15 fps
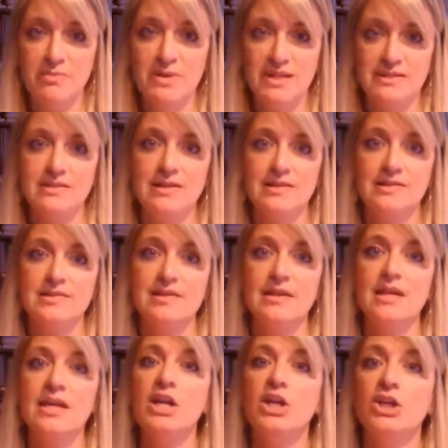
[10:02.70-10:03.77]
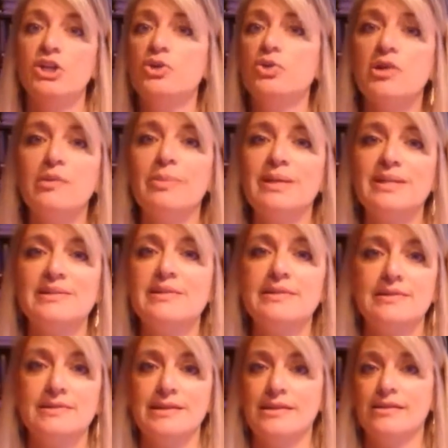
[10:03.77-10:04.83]
of the business. Your
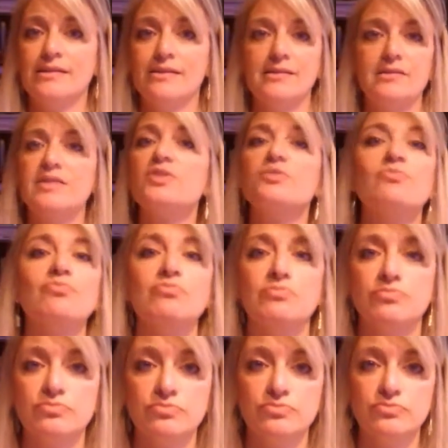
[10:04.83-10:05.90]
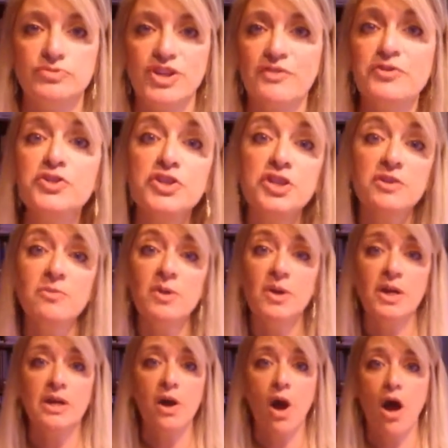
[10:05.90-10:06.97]
business is Jefferson
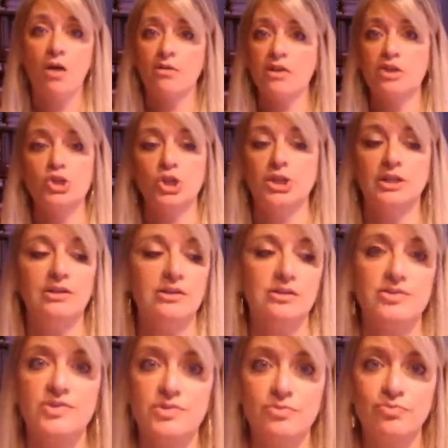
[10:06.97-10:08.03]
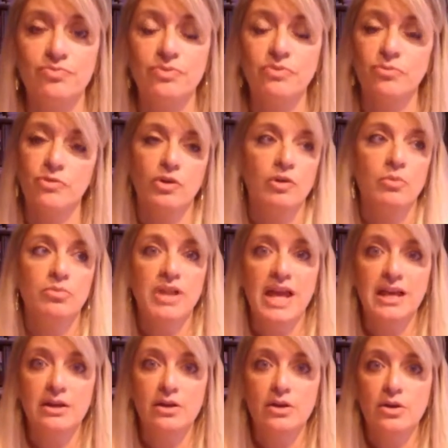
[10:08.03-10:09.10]
Community College is
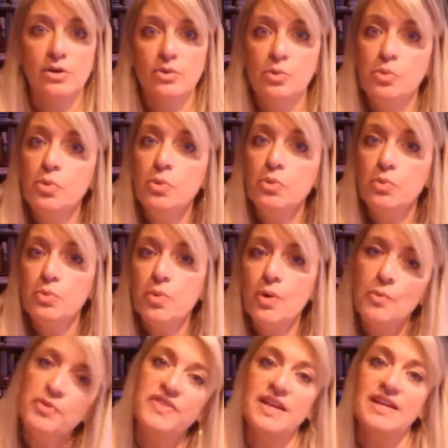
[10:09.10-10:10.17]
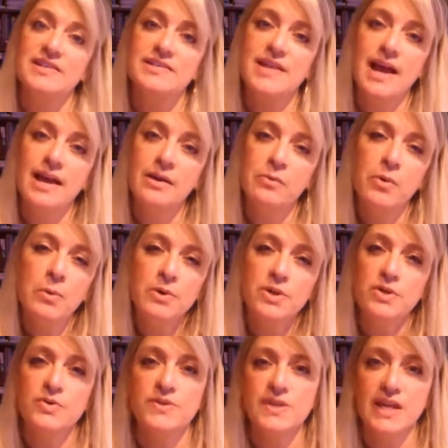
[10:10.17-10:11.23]
blank. What would they say? What would
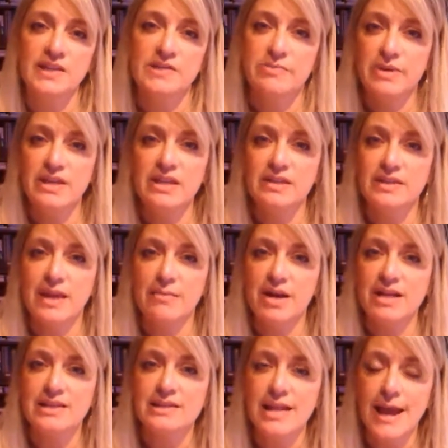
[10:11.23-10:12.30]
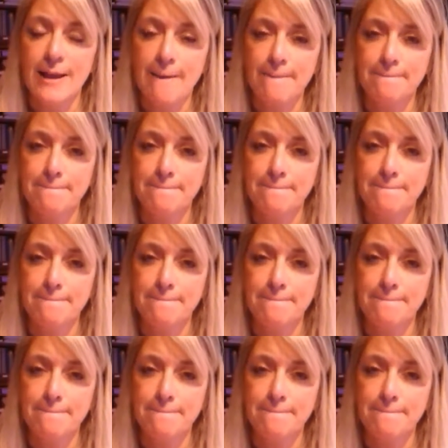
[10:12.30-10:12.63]
your sense be that they might say?